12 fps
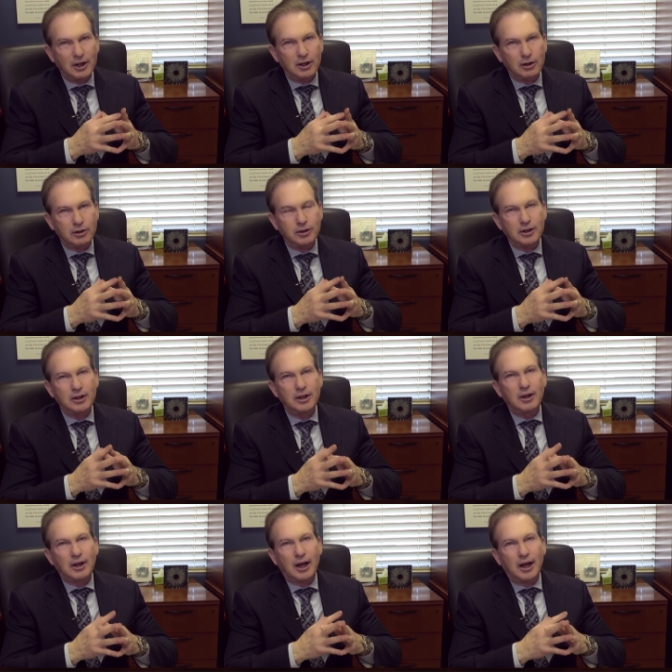including
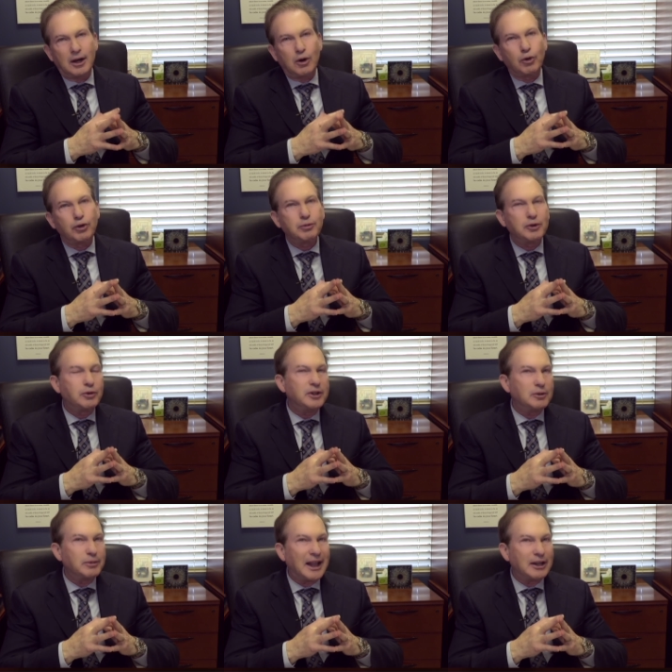holes between
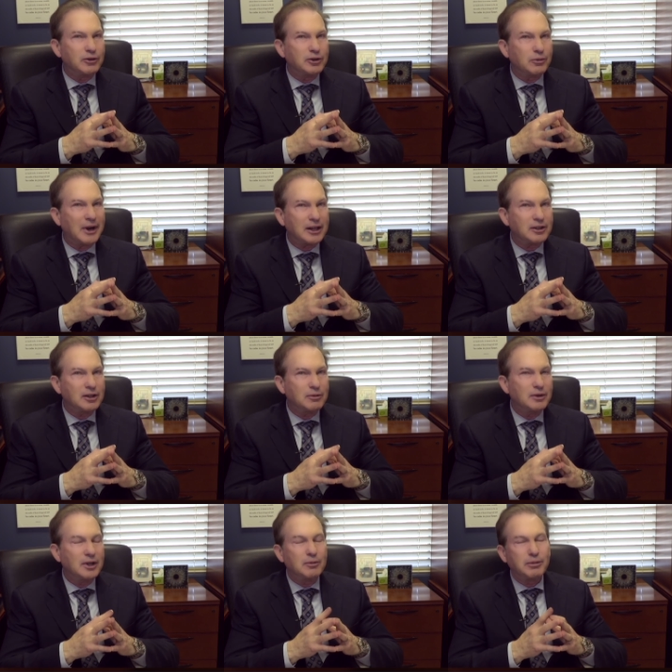the bladder and the
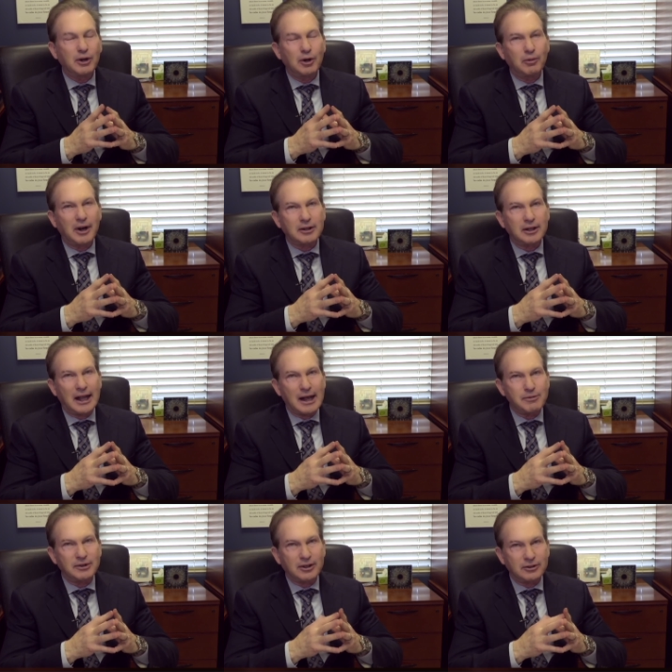rectum, perirectal
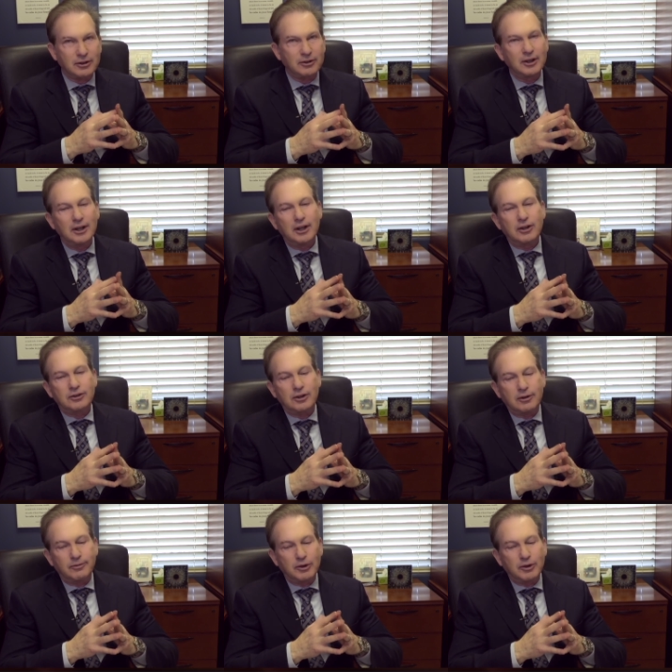abscesses. So